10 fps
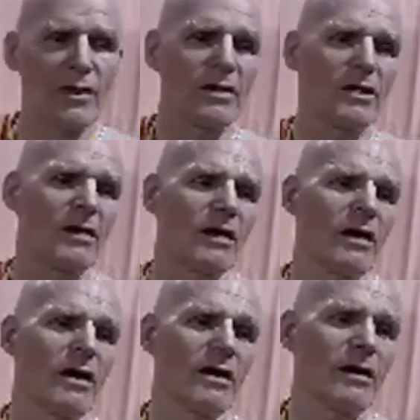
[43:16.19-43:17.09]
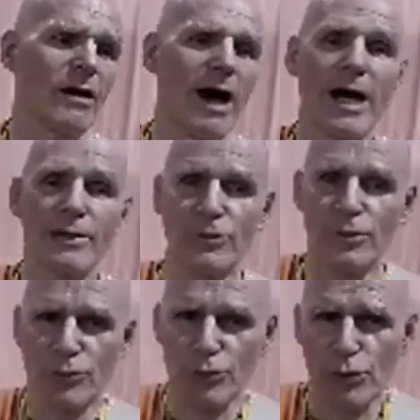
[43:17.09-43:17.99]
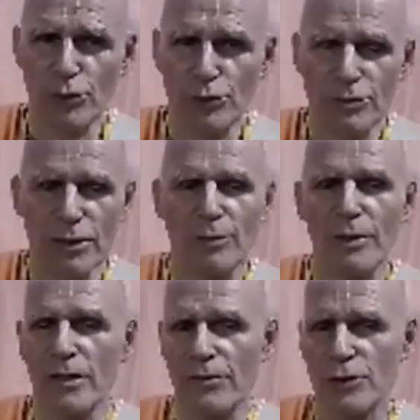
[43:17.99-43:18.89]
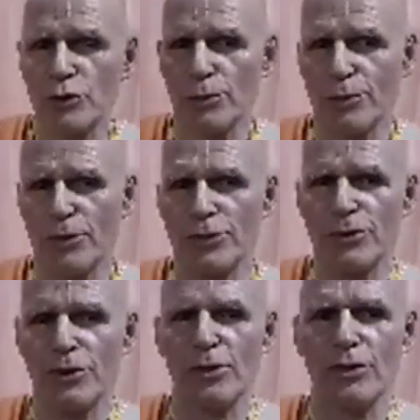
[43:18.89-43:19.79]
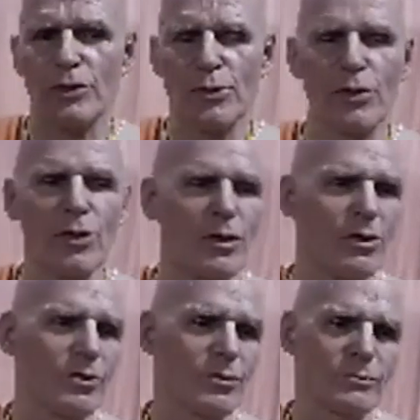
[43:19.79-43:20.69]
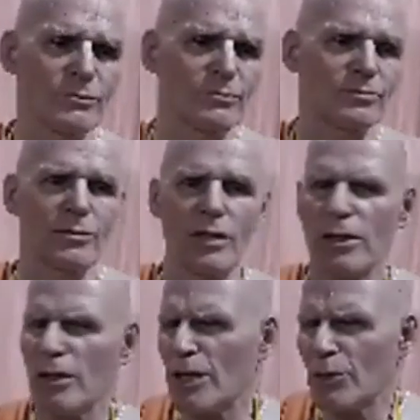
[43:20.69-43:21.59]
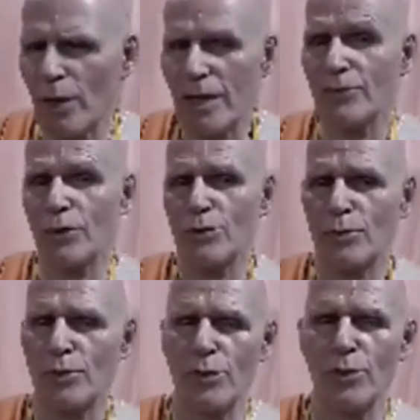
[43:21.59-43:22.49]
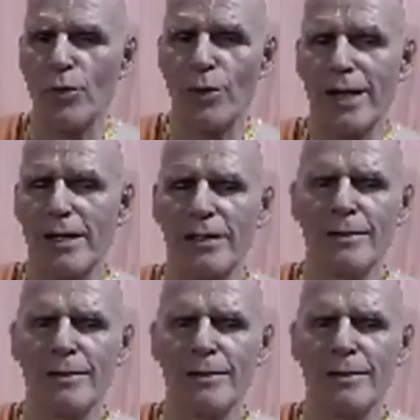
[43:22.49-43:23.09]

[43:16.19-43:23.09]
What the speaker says: either through some individual person or in whatever way,